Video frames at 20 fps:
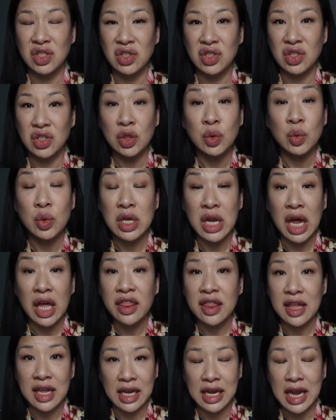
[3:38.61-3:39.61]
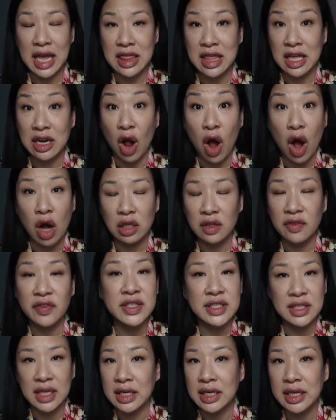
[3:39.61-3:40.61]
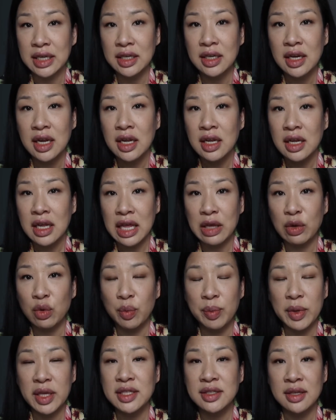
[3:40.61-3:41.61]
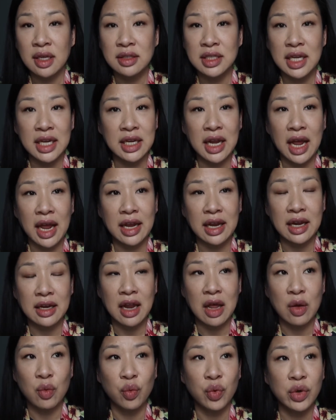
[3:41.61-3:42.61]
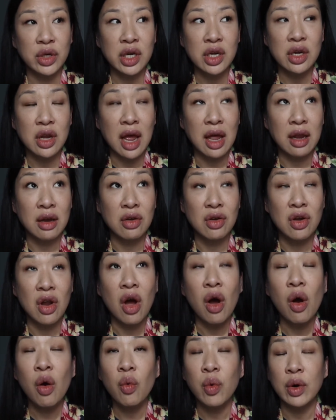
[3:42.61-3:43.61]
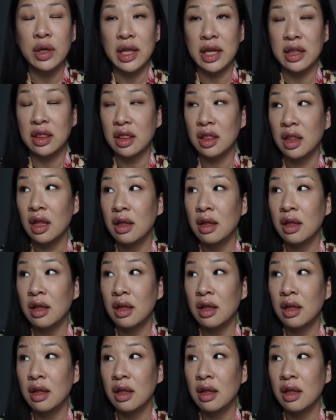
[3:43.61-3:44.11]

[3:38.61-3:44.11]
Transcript: do nothing and then all of a sudden it would be Sunday night and I wouldn't know where like